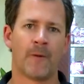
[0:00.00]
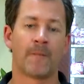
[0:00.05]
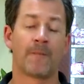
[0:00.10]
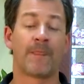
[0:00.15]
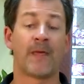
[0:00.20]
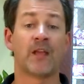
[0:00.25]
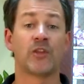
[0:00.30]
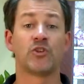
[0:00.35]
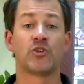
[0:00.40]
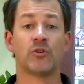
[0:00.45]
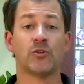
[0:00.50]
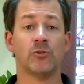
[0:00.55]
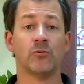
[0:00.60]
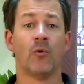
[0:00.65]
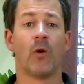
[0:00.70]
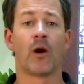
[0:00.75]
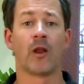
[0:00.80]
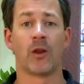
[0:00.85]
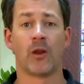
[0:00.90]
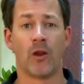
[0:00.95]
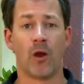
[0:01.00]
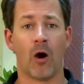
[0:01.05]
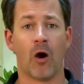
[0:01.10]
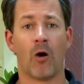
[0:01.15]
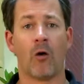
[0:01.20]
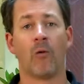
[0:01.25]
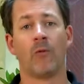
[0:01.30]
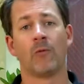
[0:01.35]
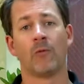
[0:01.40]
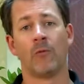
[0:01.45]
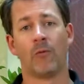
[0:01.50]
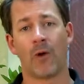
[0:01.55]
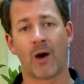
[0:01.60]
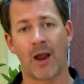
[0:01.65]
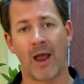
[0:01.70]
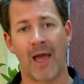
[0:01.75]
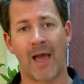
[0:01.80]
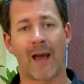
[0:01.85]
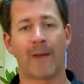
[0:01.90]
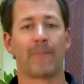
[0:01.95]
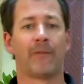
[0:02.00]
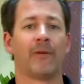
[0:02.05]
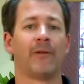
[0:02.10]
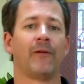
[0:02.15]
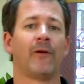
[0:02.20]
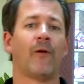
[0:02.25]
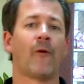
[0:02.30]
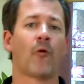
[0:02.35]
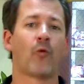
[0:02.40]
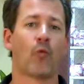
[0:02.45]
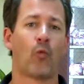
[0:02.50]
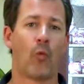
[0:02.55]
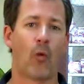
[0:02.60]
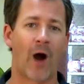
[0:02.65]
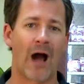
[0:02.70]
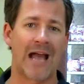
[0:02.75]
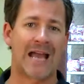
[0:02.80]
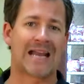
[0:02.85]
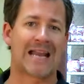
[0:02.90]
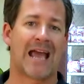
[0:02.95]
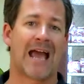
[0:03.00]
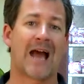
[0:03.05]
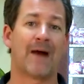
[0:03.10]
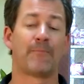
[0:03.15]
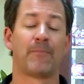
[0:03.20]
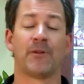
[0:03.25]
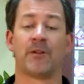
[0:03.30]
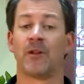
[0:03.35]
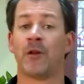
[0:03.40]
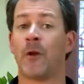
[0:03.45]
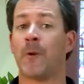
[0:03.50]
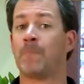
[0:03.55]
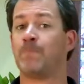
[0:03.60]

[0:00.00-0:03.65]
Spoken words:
They do want to know what happened, why it happened,